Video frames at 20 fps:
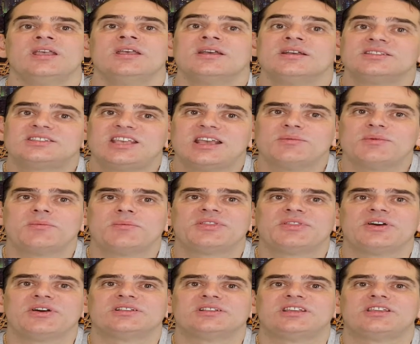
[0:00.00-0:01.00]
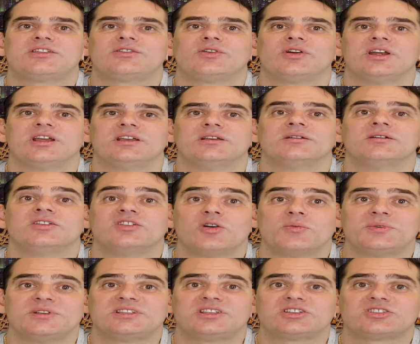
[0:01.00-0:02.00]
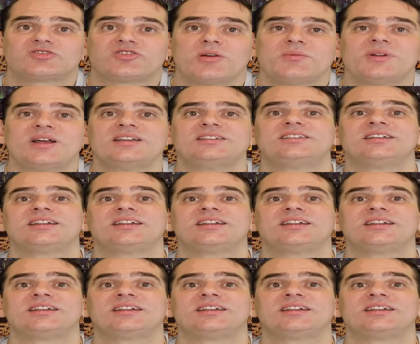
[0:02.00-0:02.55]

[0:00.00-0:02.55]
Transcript: Tip number 33, you'll be discriminated